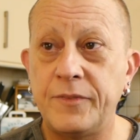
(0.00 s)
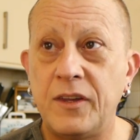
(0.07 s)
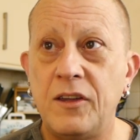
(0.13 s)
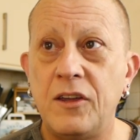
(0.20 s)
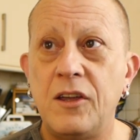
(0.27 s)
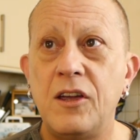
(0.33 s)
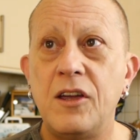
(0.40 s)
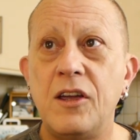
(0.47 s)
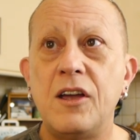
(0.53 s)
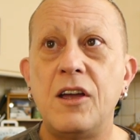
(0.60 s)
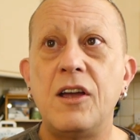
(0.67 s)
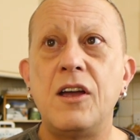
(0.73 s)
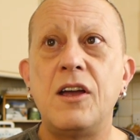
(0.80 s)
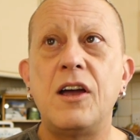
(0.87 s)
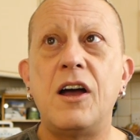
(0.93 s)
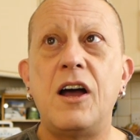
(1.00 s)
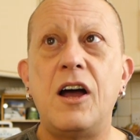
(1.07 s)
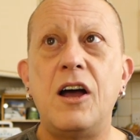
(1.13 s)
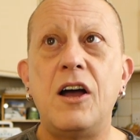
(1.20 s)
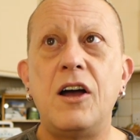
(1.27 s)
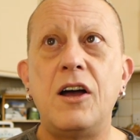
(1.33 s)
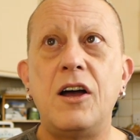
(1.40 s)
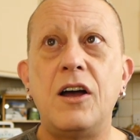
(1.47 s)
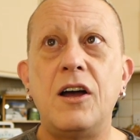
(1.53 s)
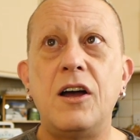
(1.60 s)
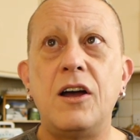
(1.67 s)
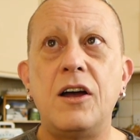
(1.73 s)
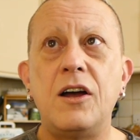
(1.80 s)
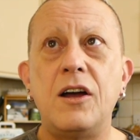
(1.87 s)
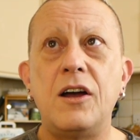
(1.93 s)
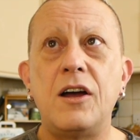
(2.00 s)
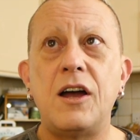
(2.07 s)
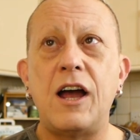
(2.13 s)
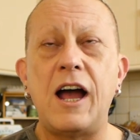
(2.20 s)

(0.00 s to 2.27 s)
(silence)